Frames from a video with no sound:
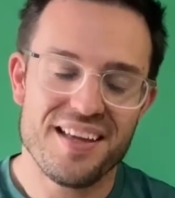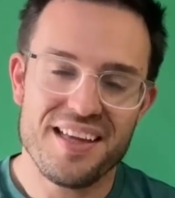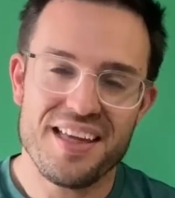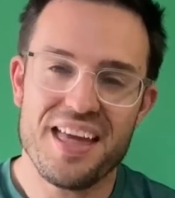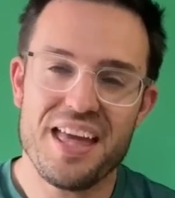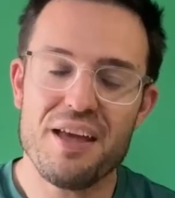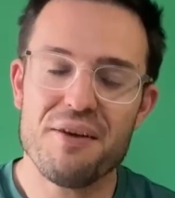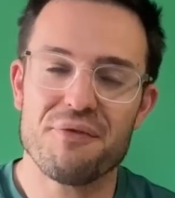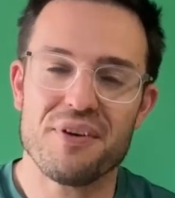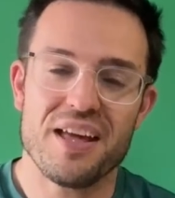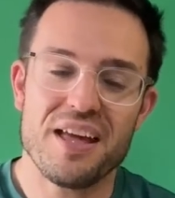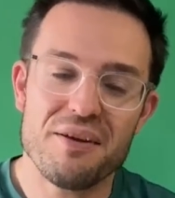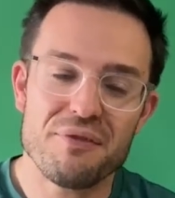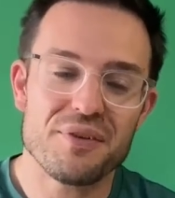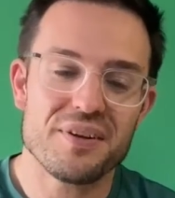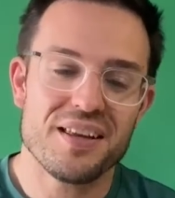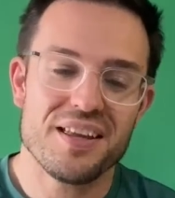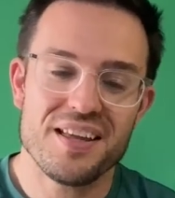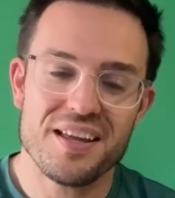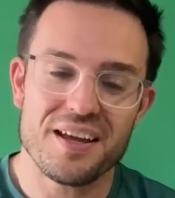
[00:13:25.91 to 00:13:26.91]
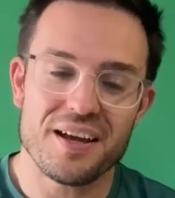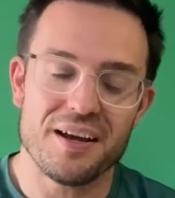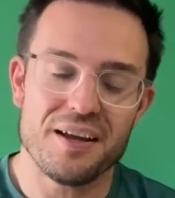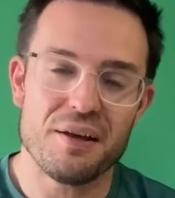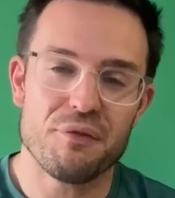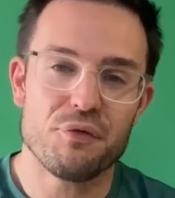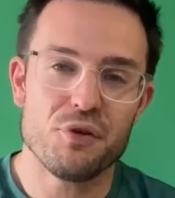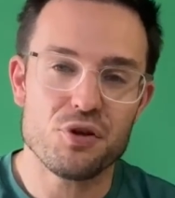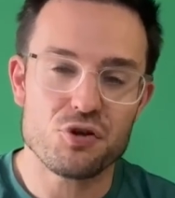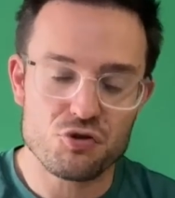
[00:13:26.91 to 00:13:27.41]
He, even here,
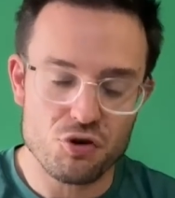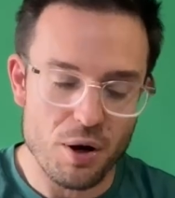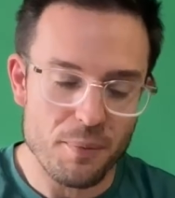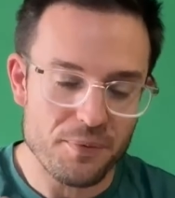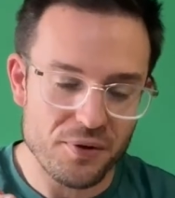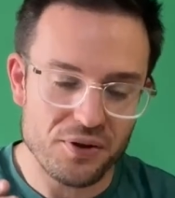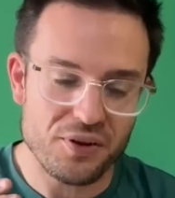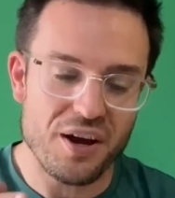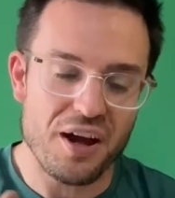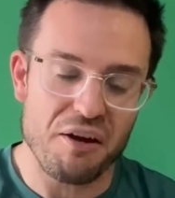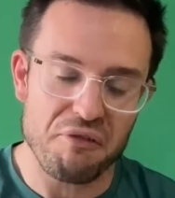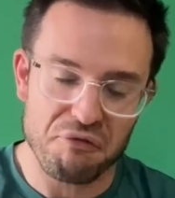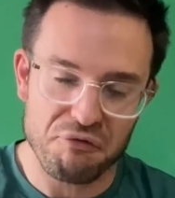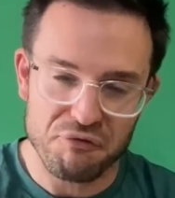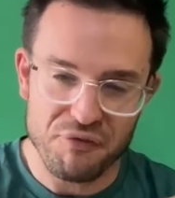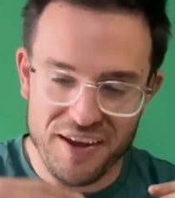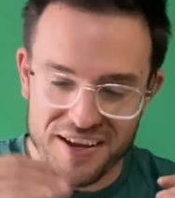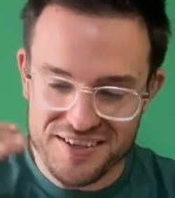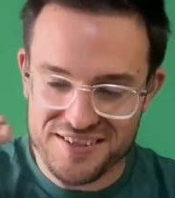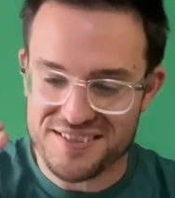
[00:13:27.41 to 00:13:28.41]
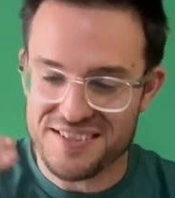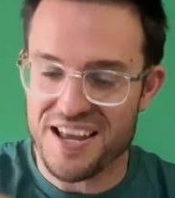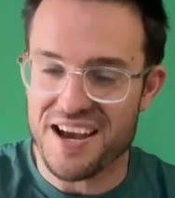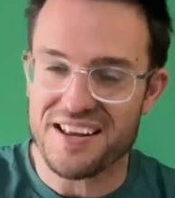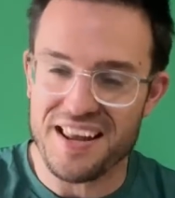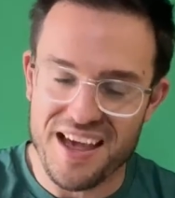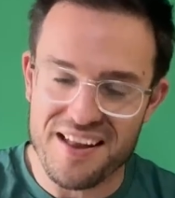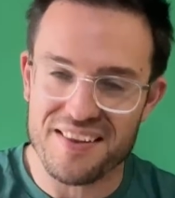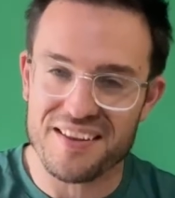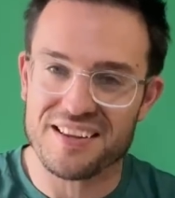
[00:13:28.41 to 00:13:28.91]
if you drop the knife face down
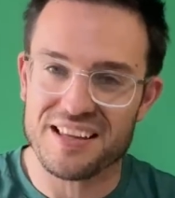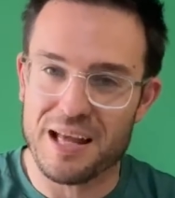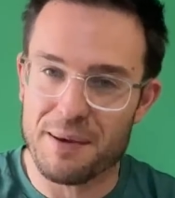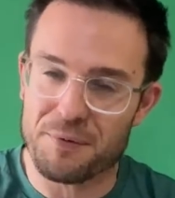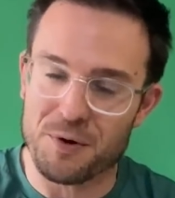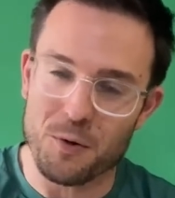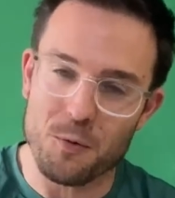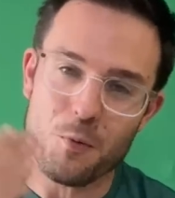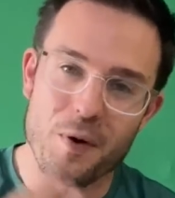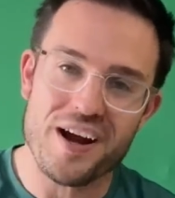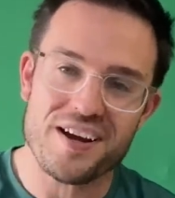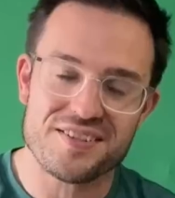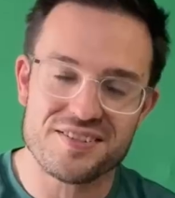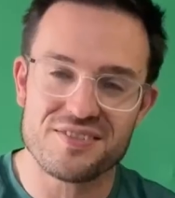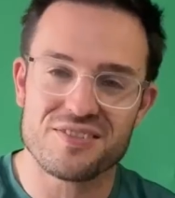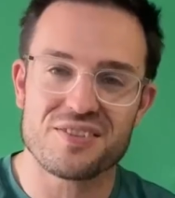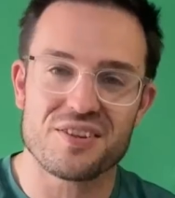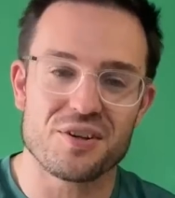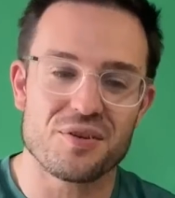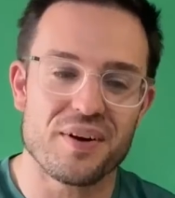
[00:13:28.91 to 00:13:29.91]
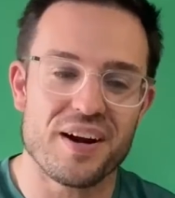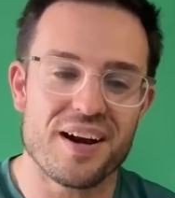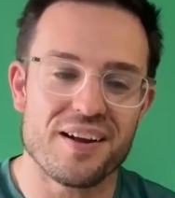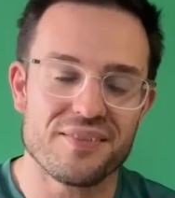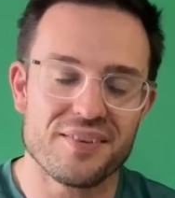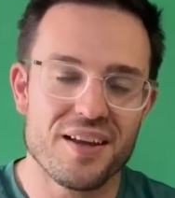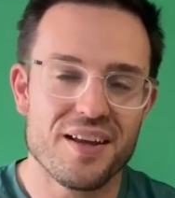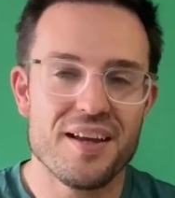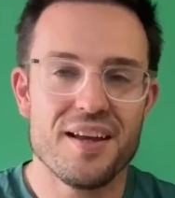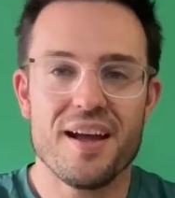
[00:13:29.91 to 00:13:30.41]
out of the clamp and it whacks into the
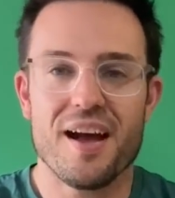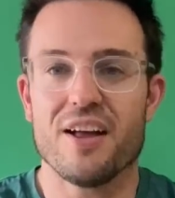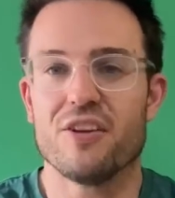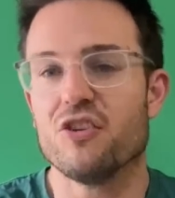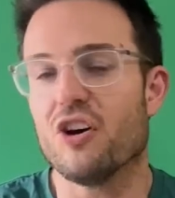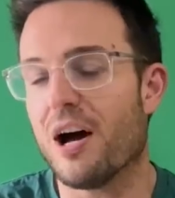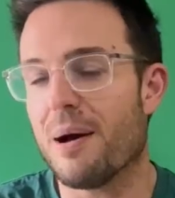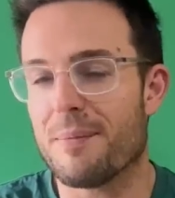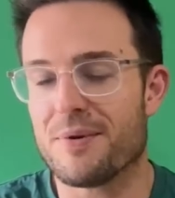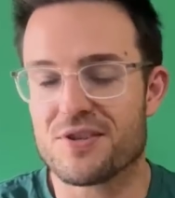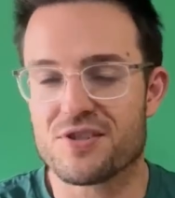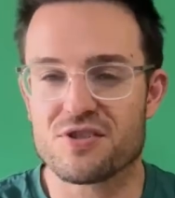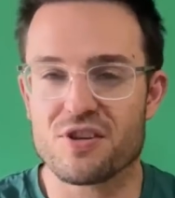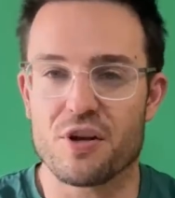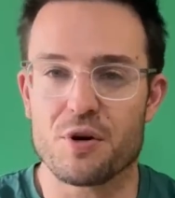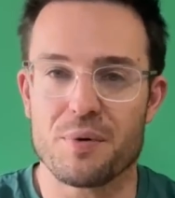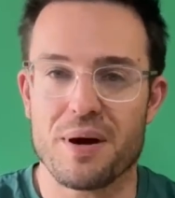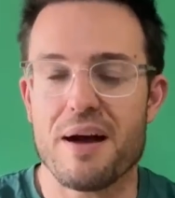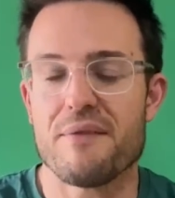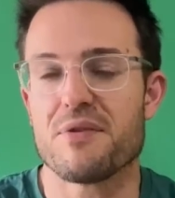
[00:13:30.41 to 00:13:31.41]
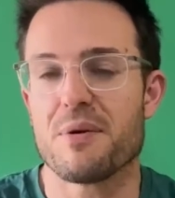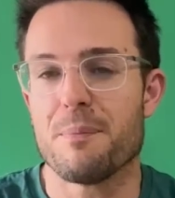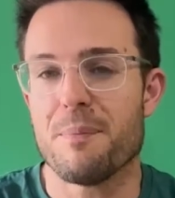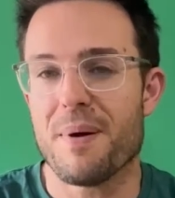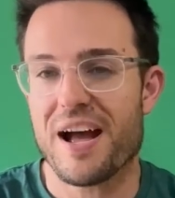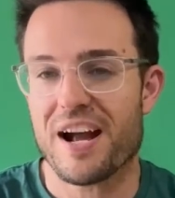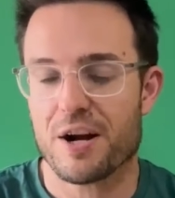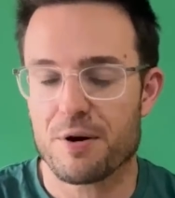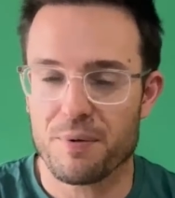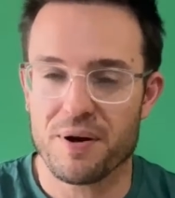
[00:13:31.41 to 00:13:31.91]
ground, a diamond stone will have you
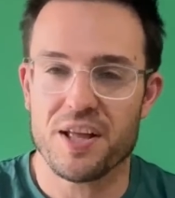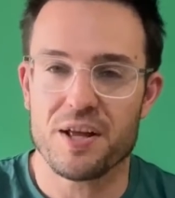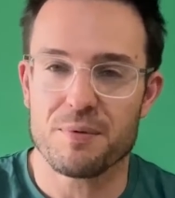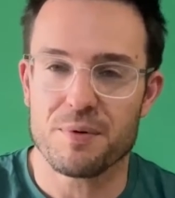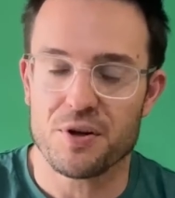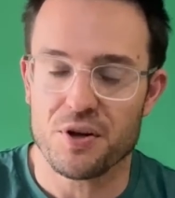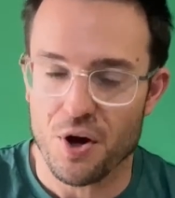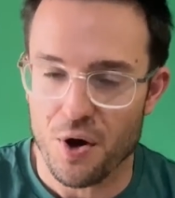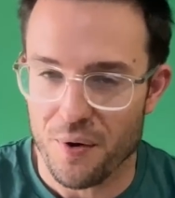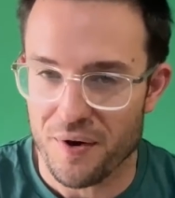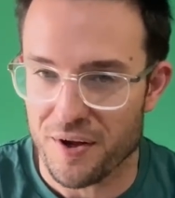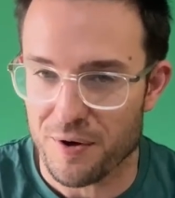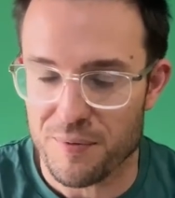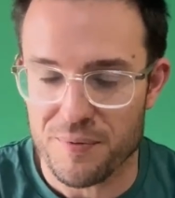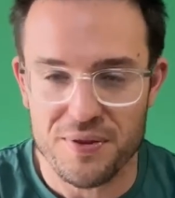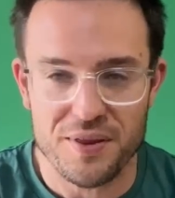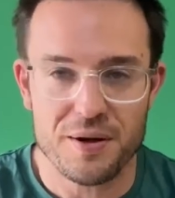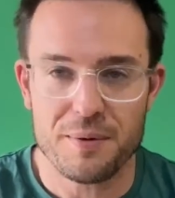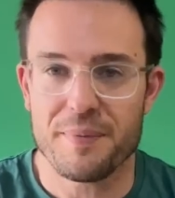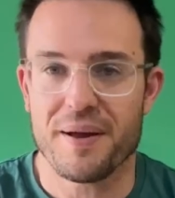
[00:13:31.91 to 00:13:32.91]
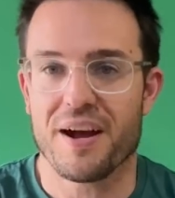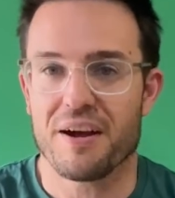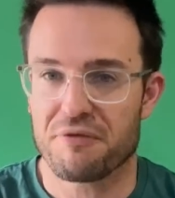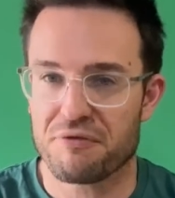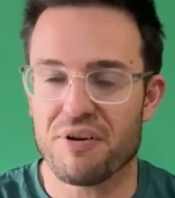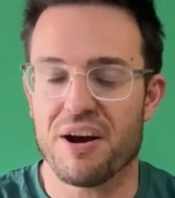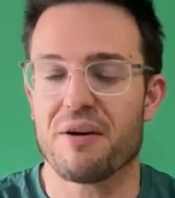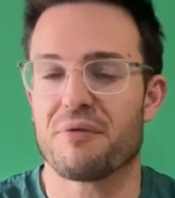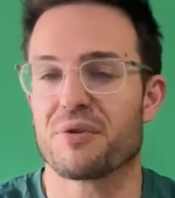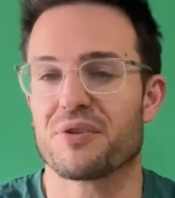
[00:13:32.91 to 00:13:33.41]
back where you were going within about
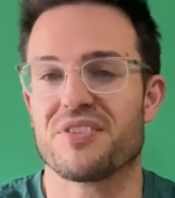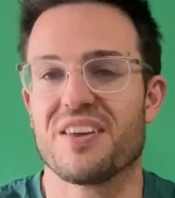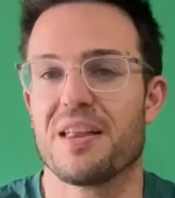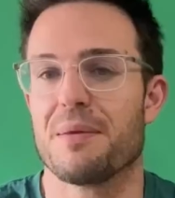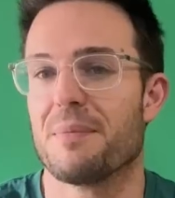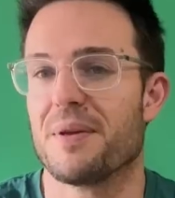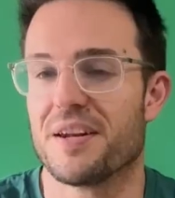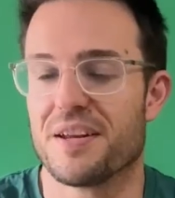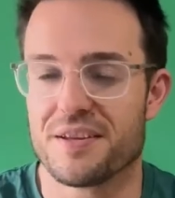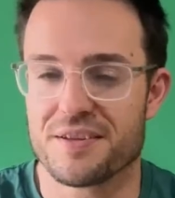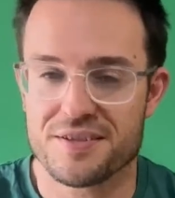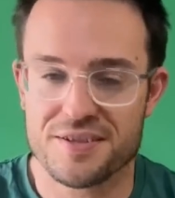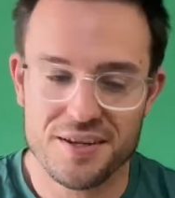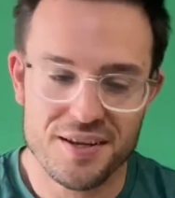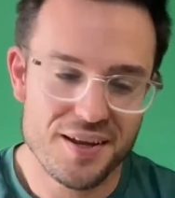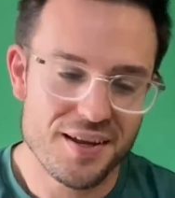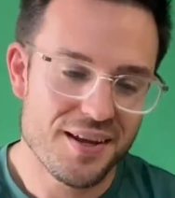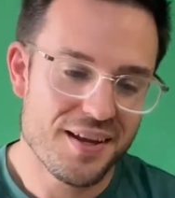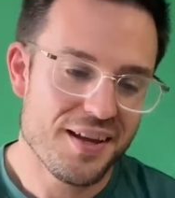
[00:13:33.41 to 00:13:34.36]
five or 10 minutes.